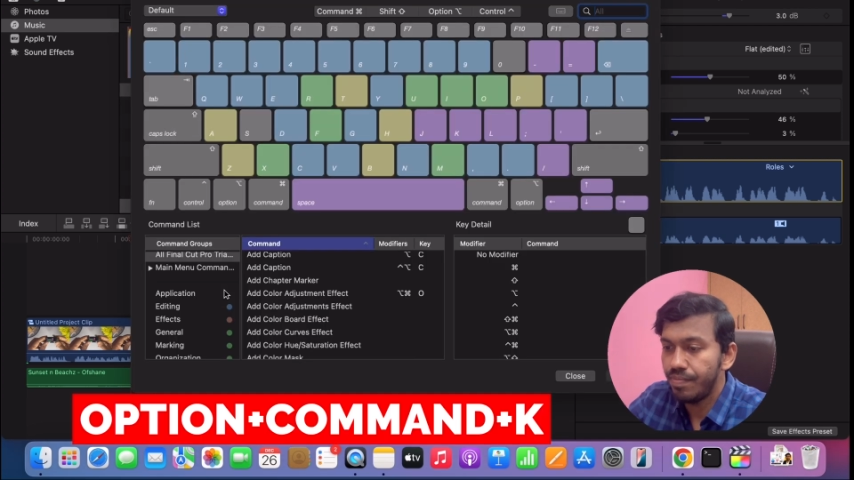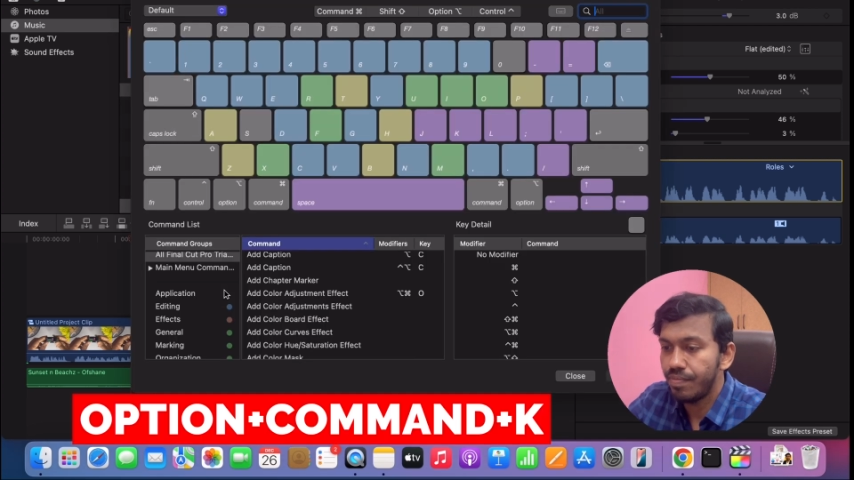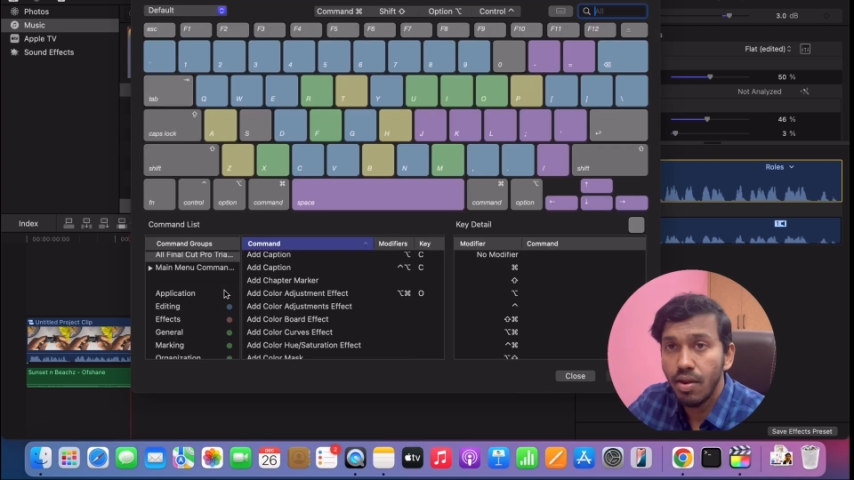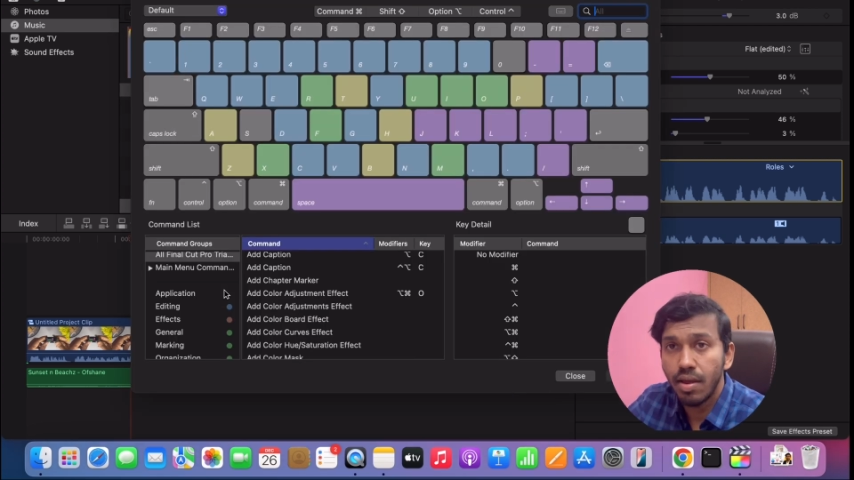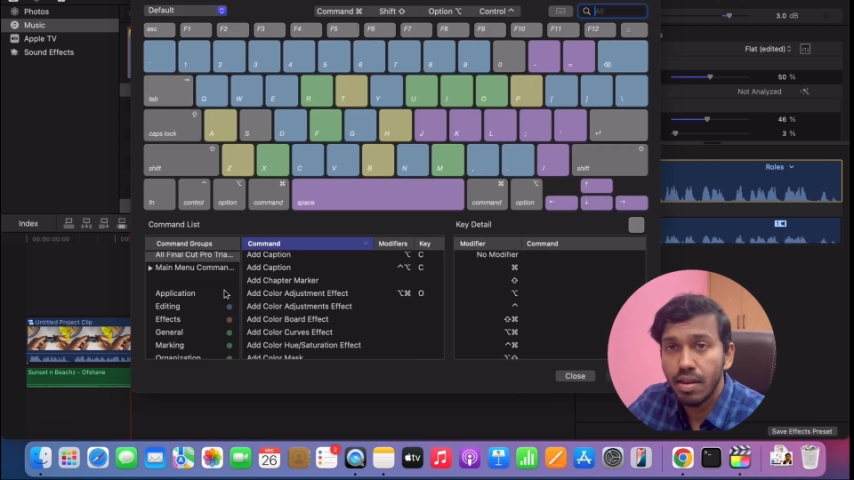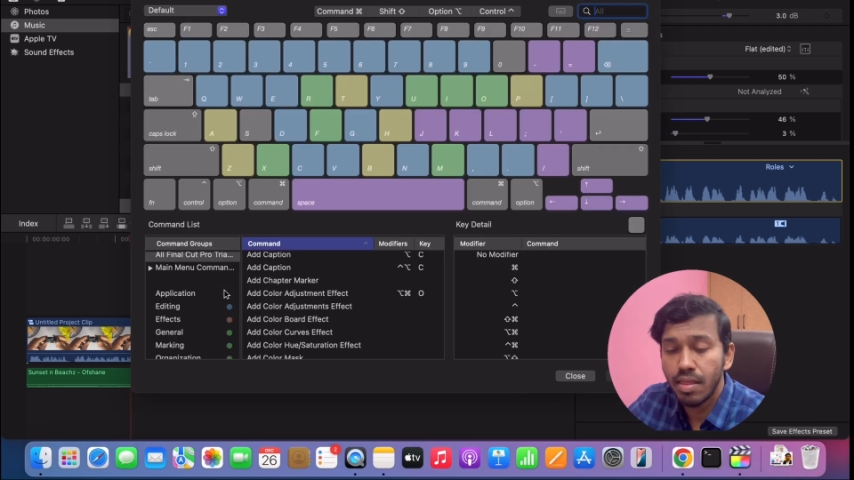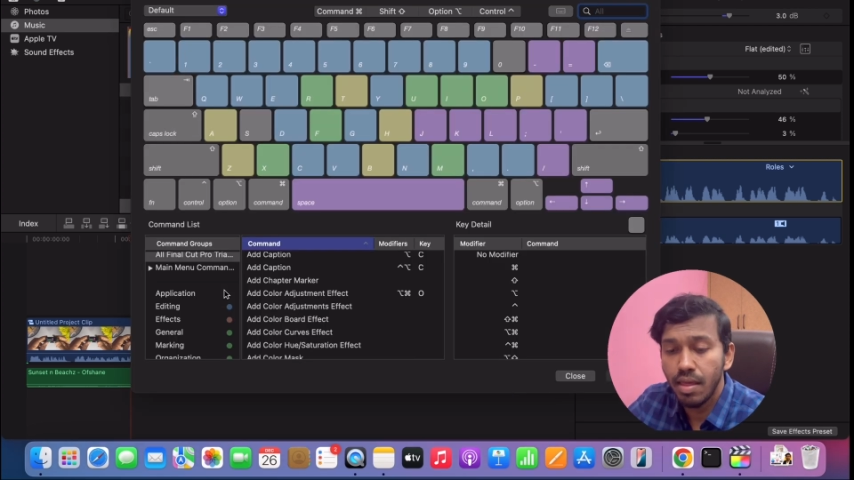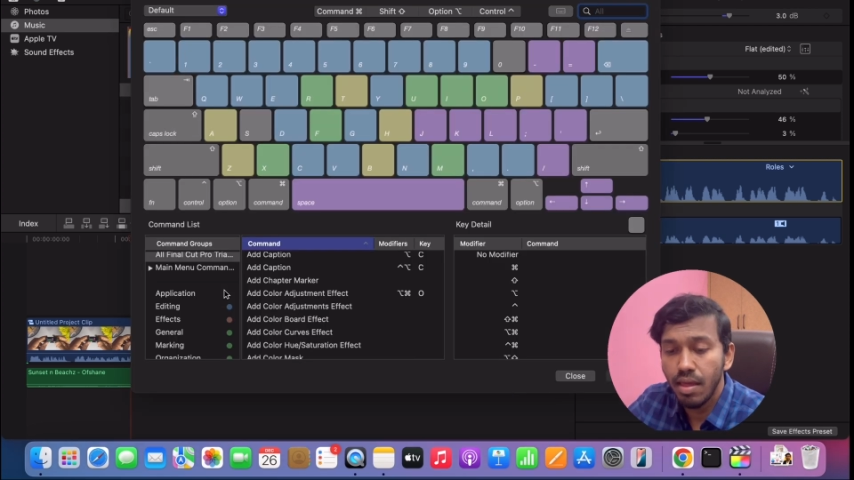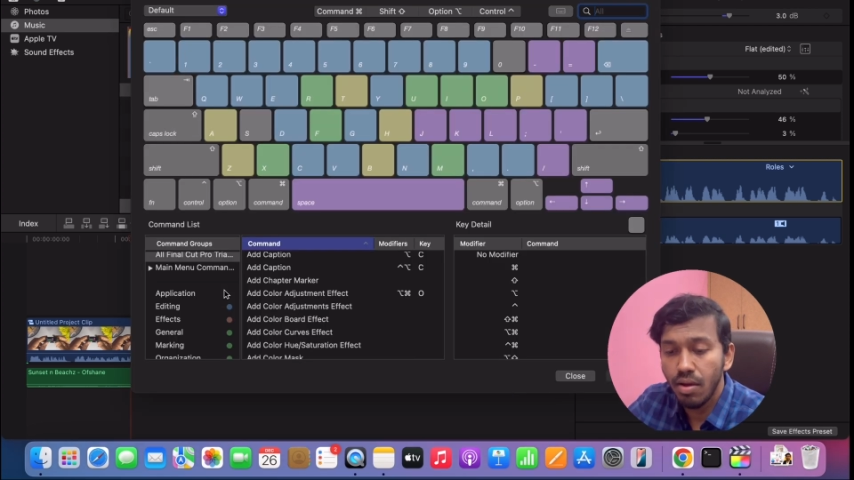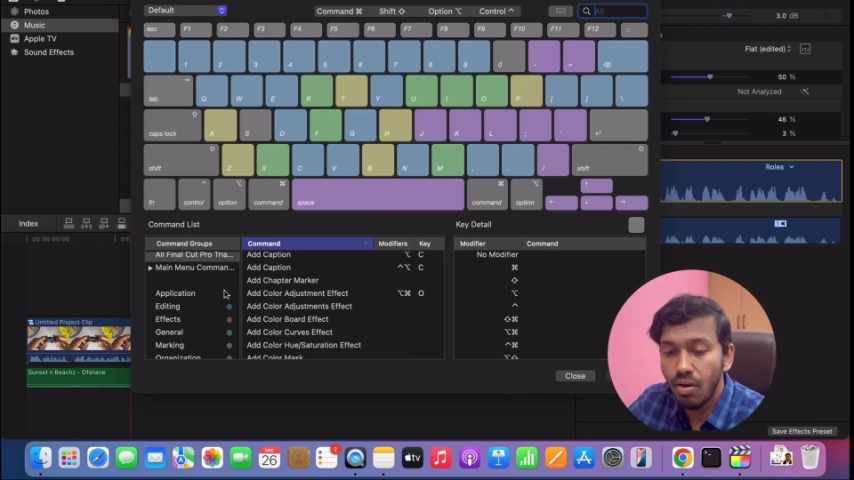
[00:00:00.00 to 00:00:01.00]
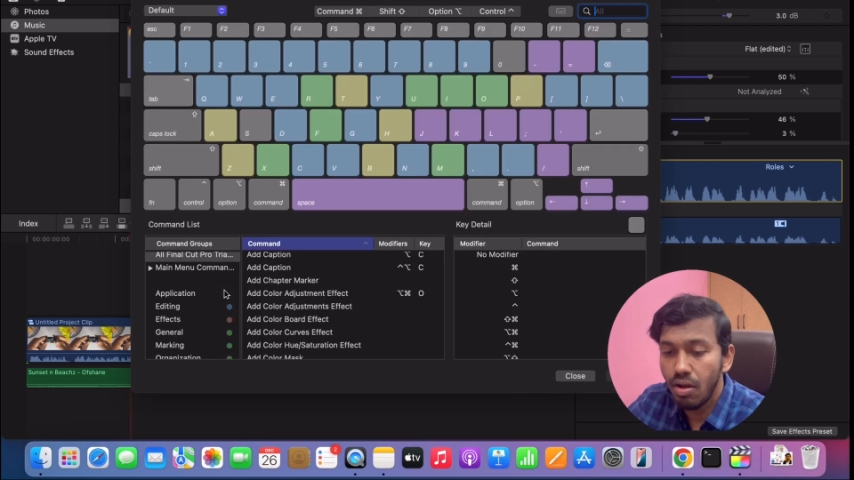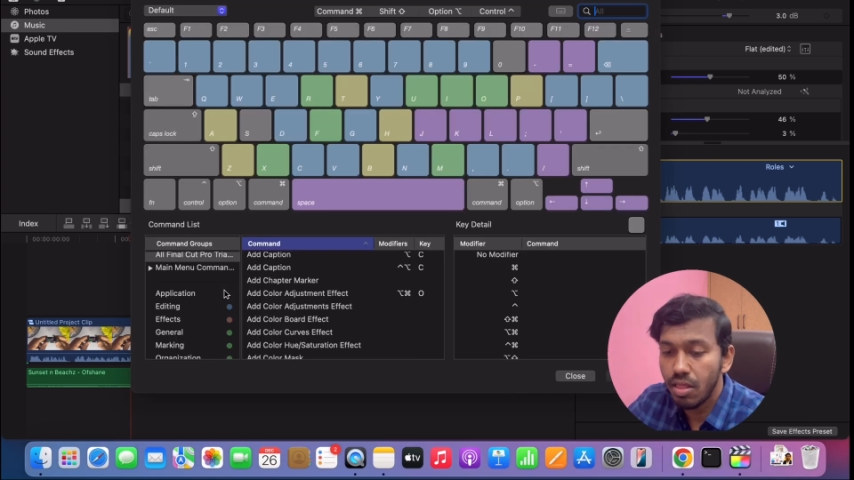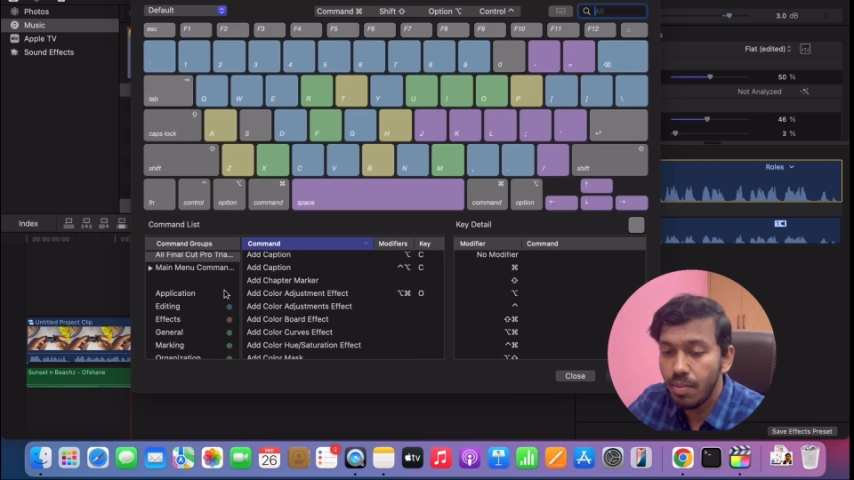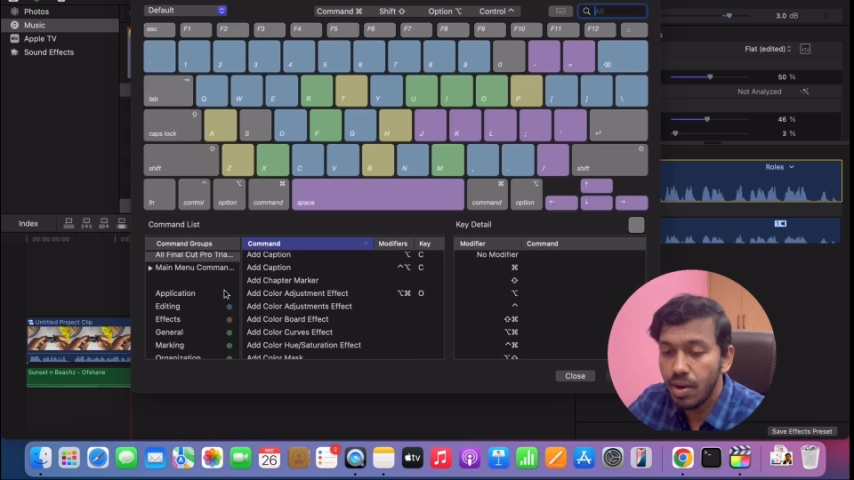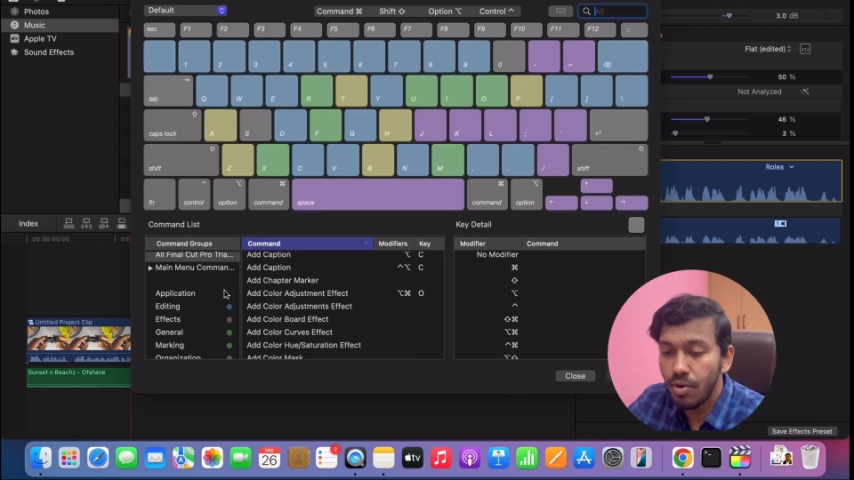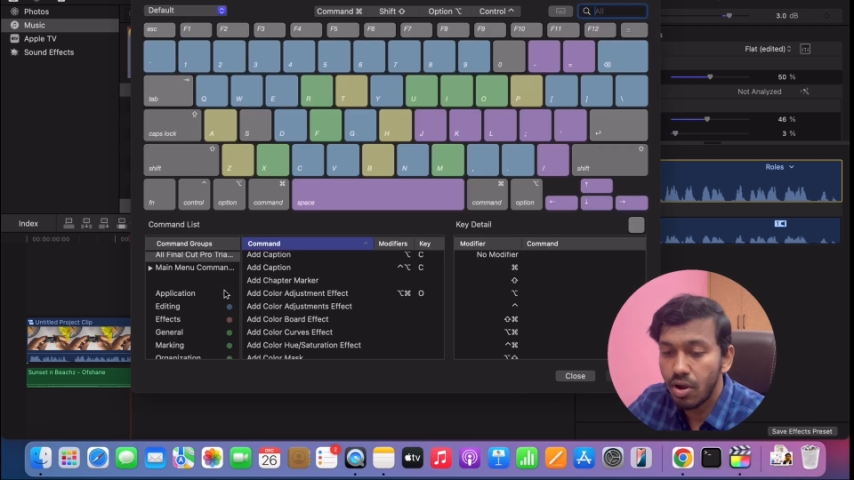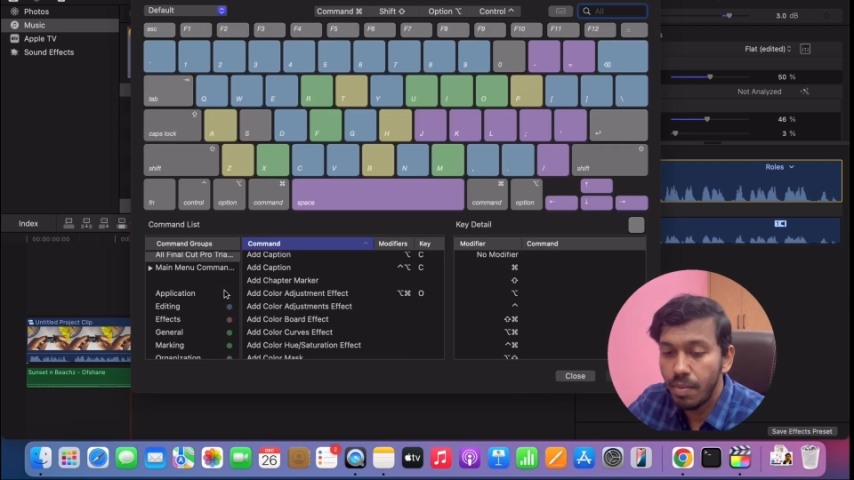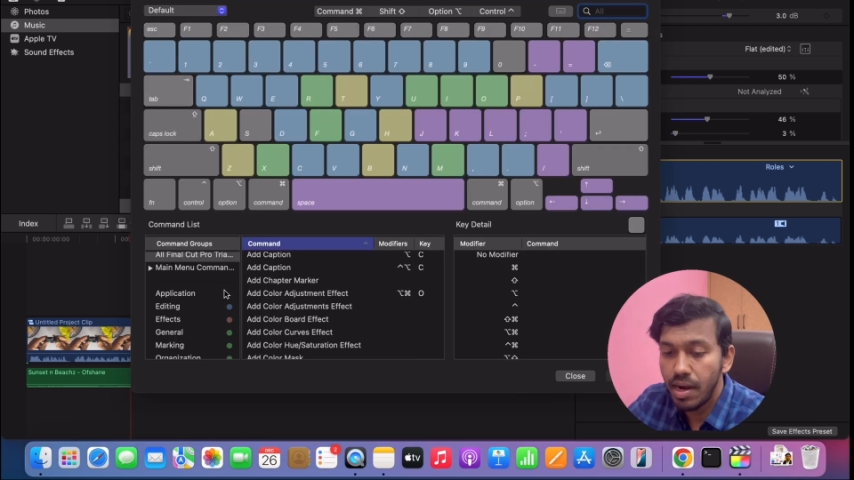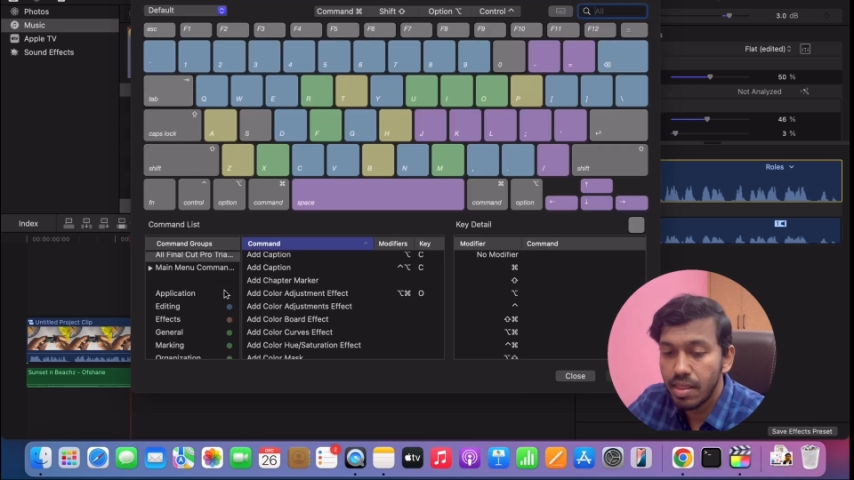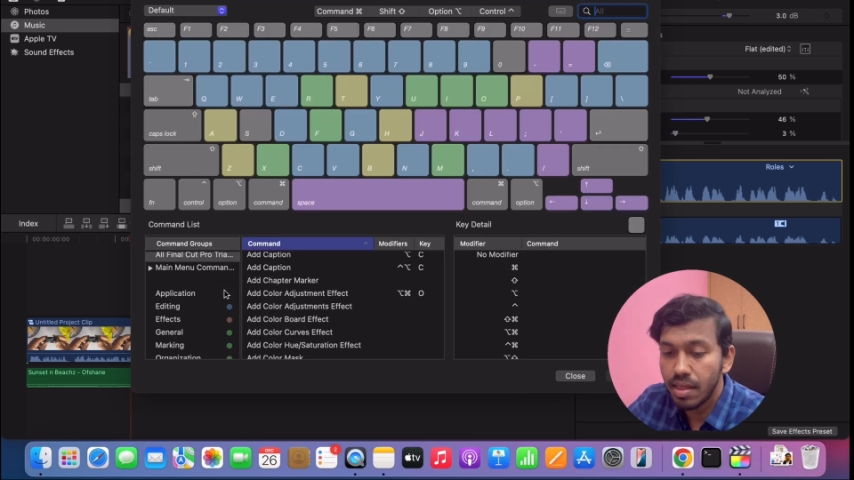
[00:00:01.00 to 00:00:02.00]
Here you can see all the available
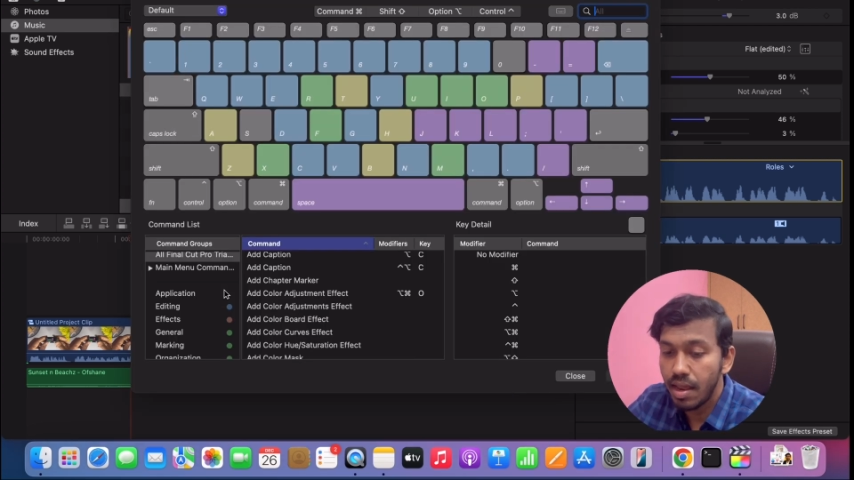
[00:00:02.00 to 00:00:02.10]
commands